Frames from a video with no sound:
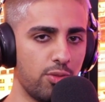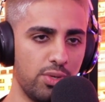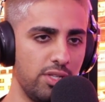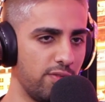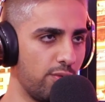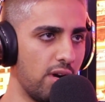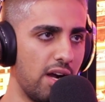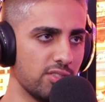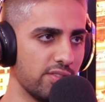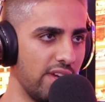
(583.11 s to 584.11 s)
3 to 4
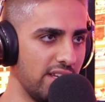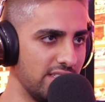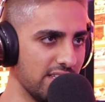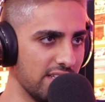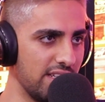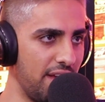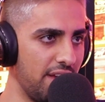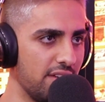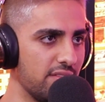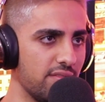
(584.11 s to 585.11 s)
hours of editing a
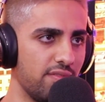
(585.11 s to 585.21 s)
day,